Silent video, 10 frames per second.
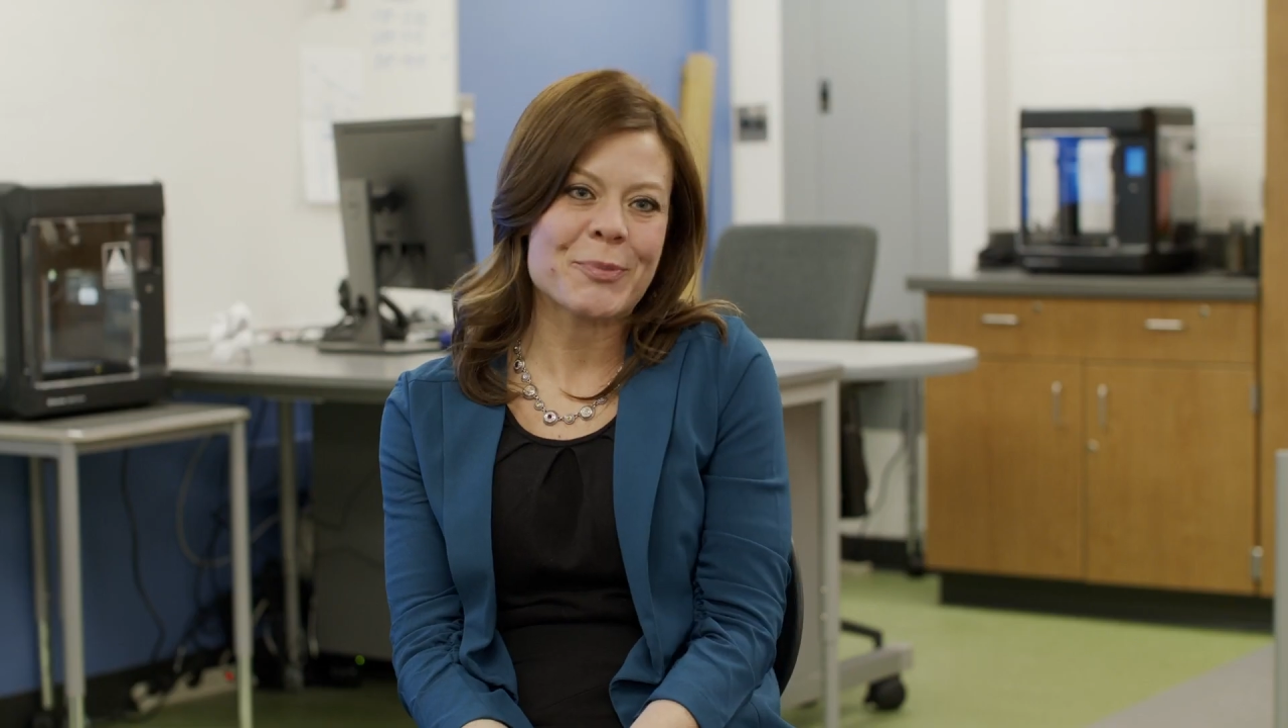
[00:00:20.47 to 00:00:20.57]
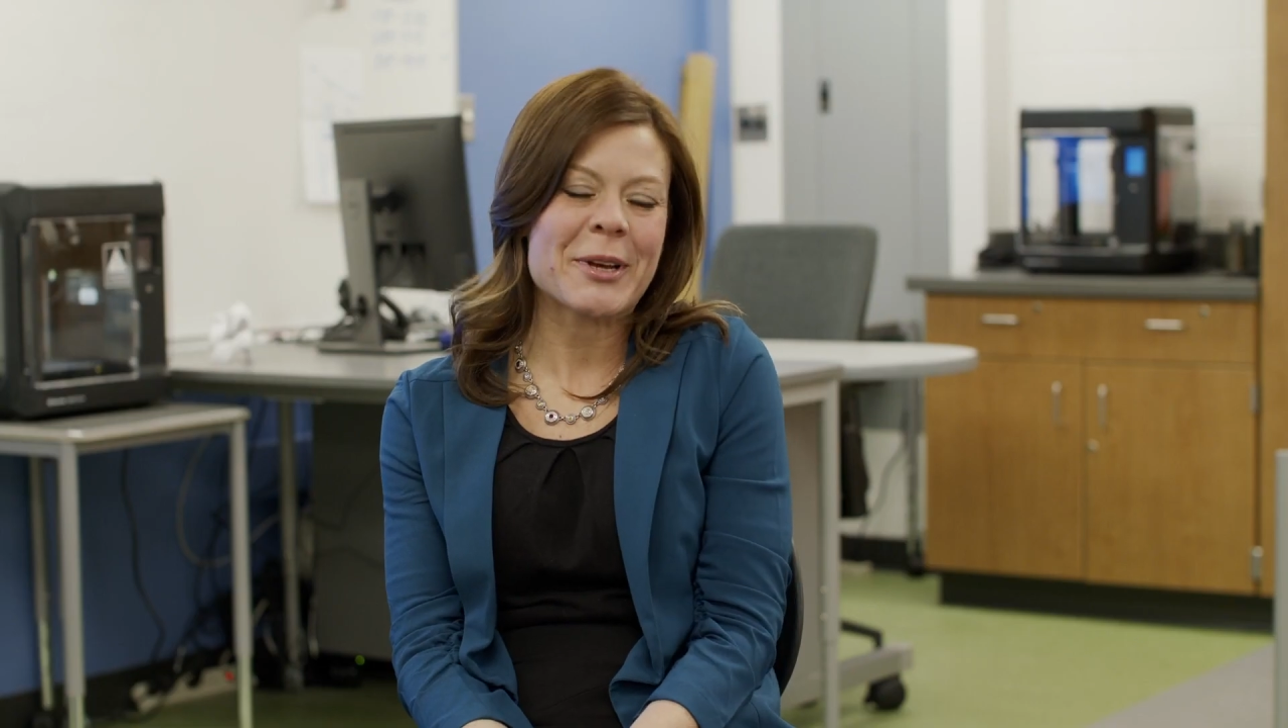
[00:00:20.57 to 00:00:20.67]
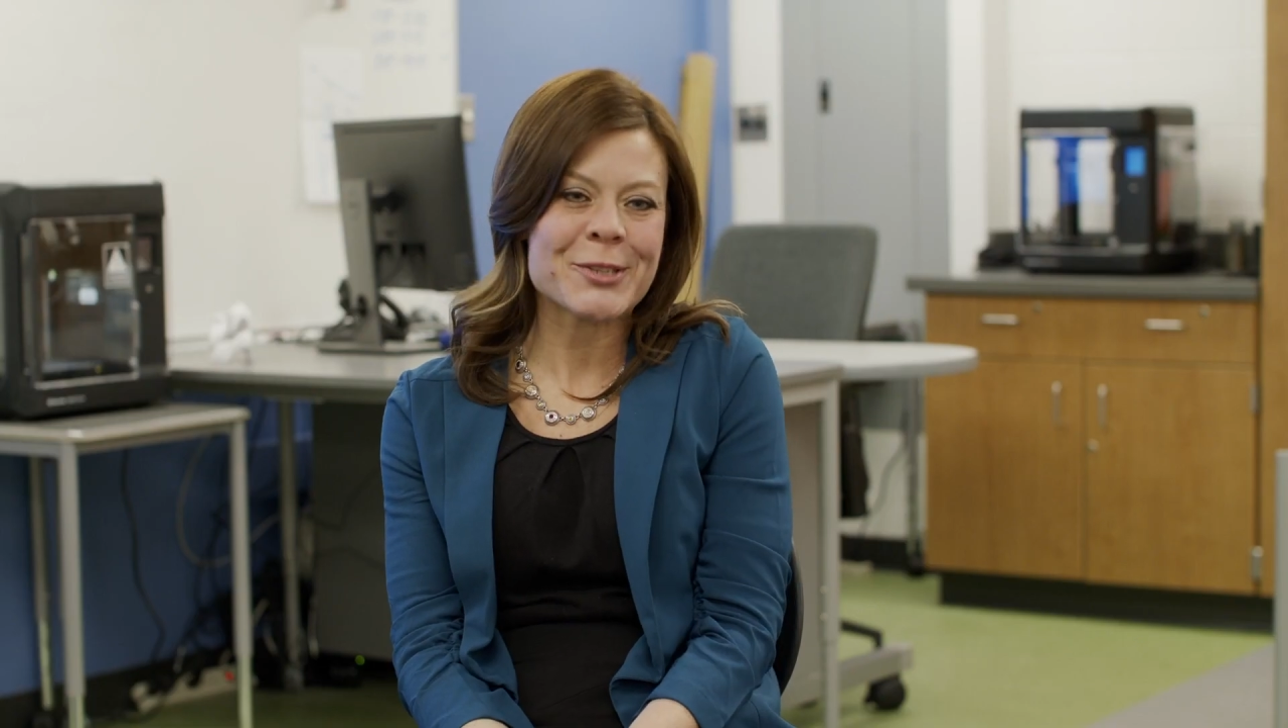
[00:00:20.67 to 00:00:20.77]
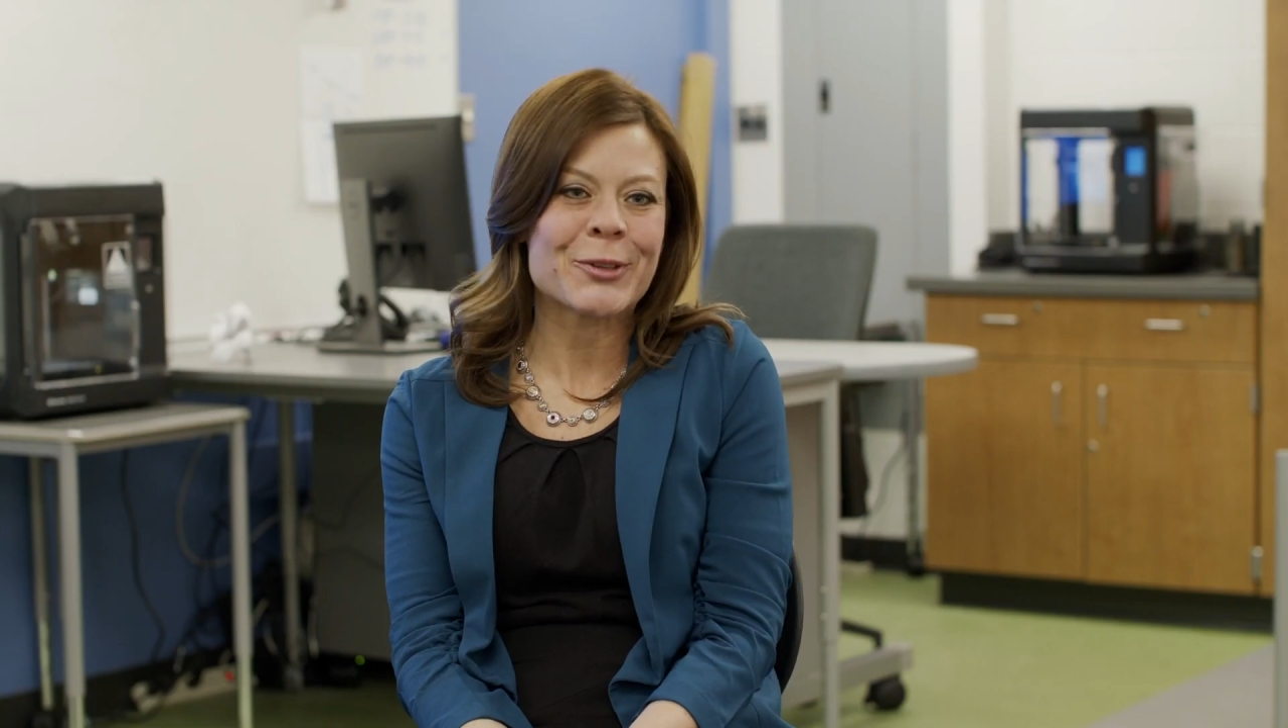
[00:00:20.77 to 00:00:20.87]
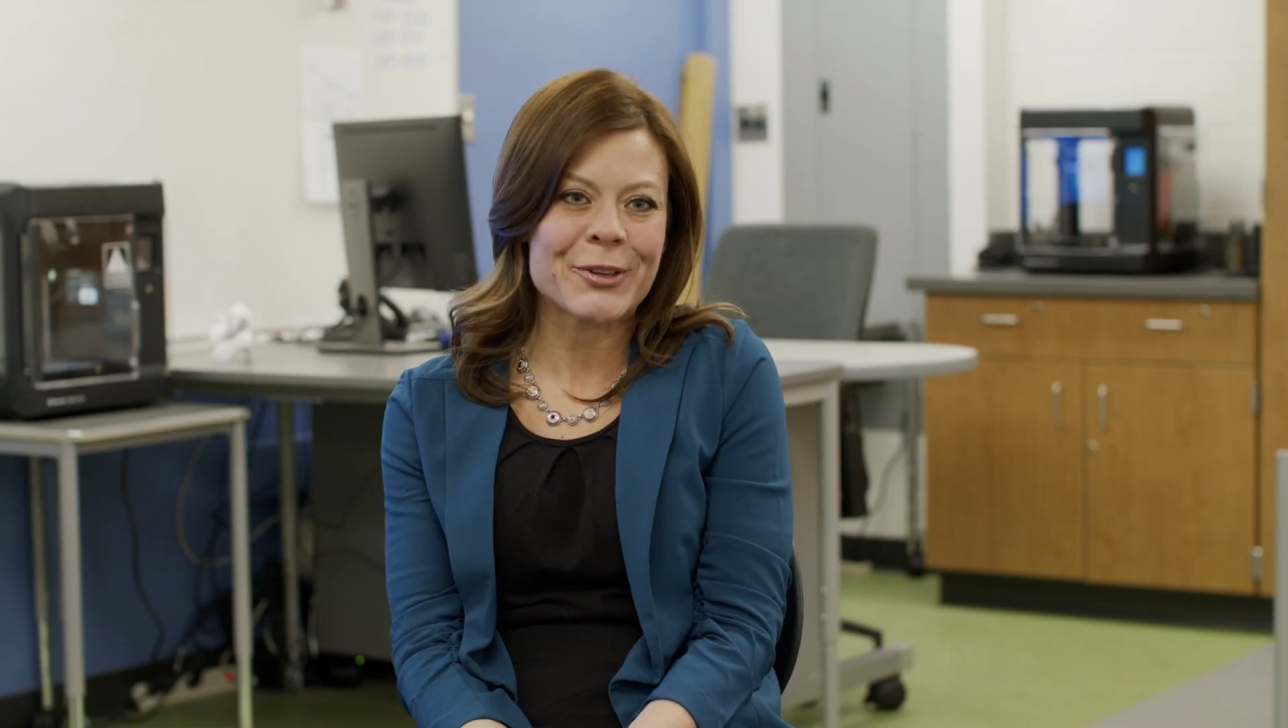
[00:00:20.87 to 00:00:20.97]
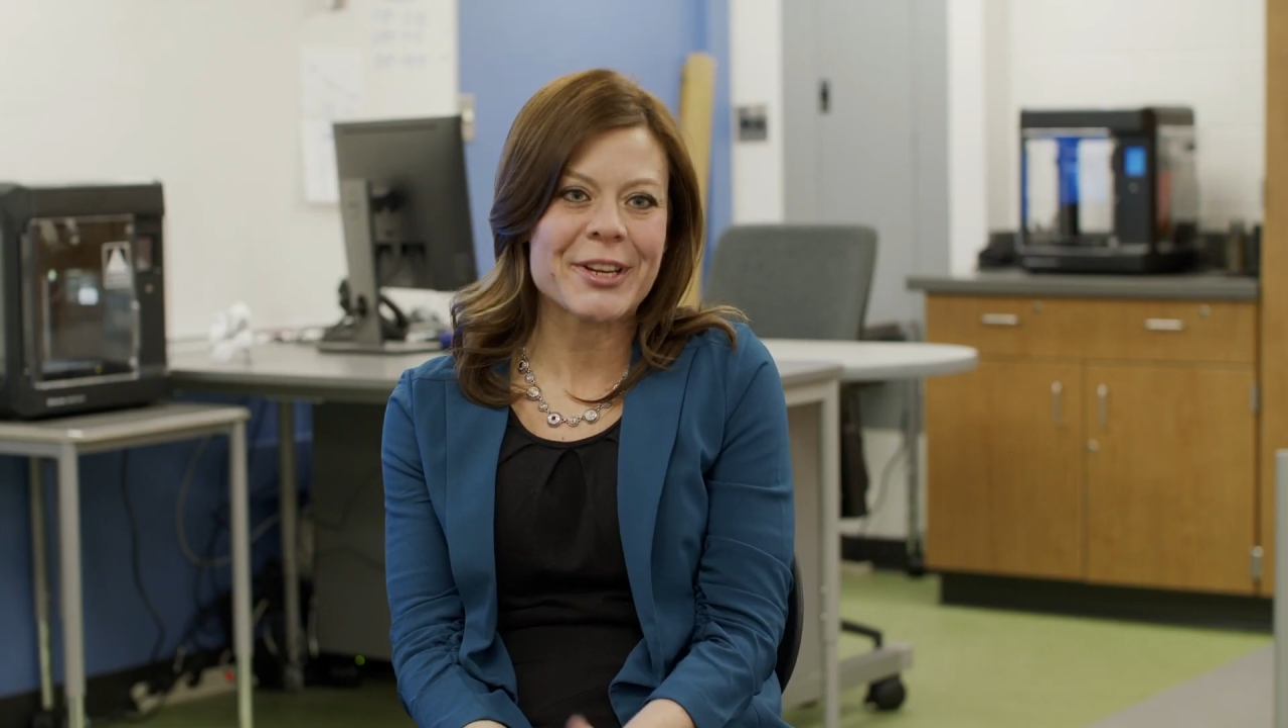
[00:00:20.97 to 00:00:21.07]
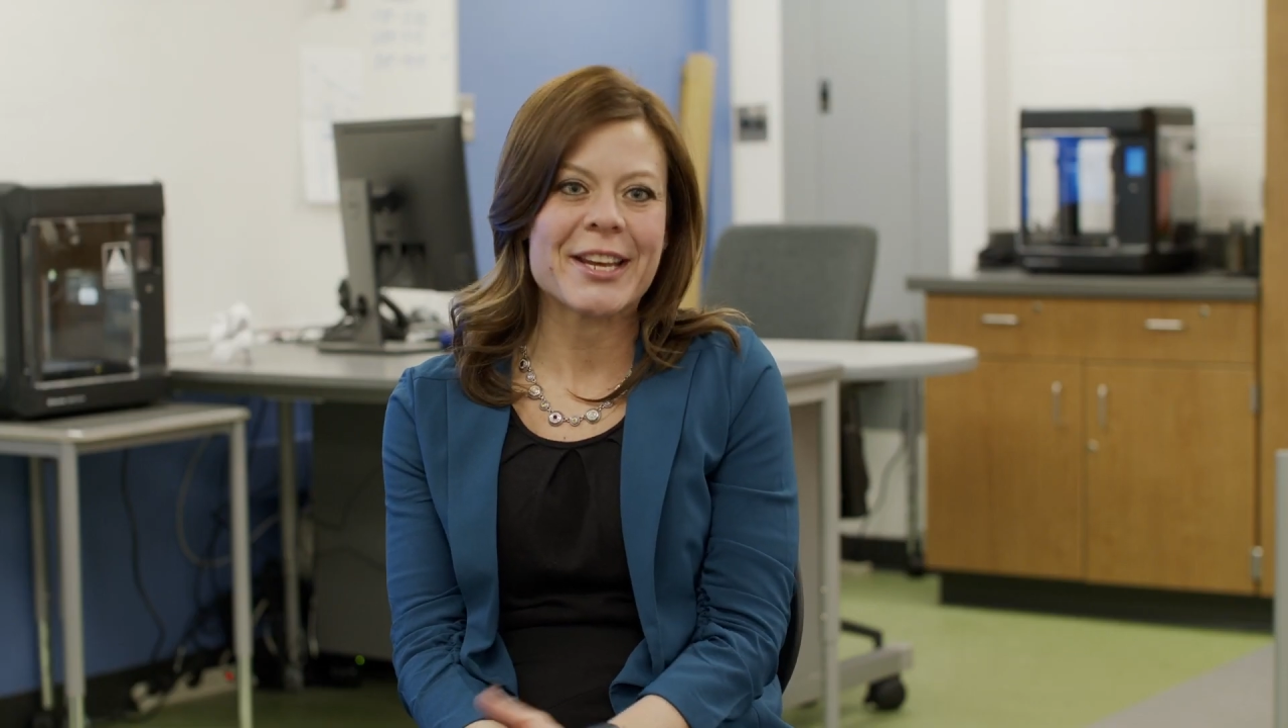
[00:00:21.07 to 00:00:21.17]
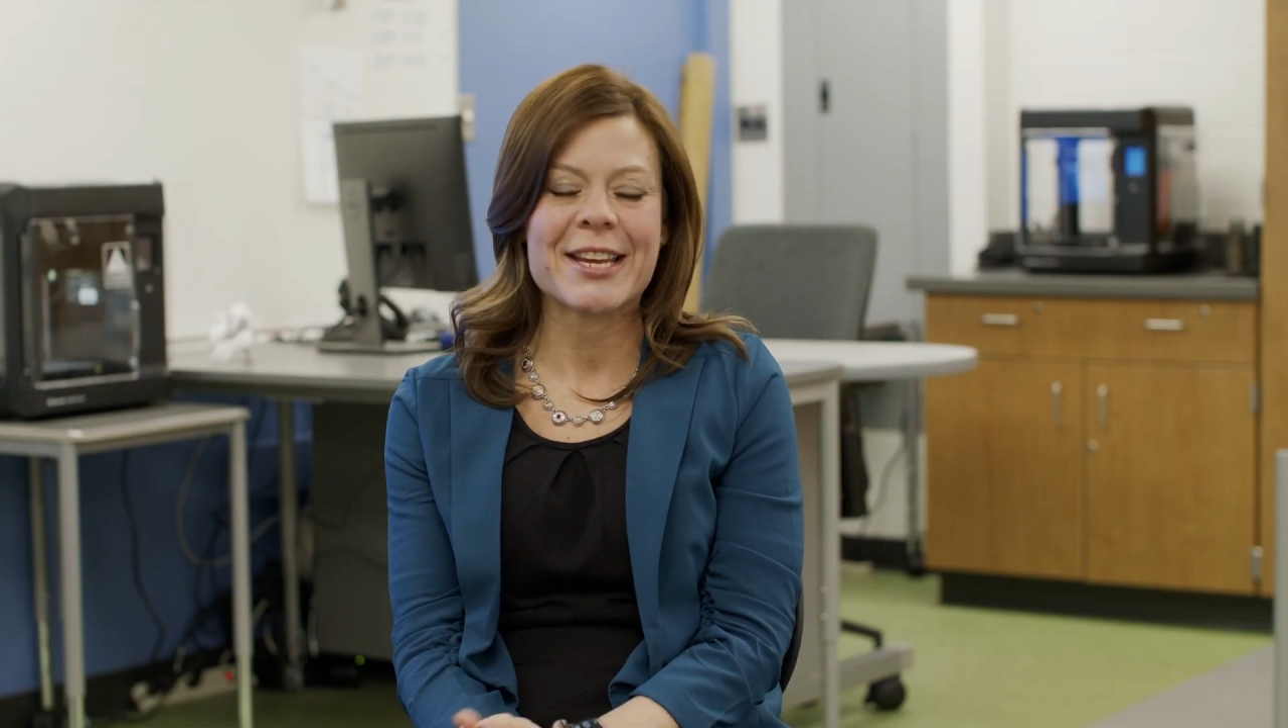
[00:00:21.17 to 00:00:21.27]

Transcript: best learning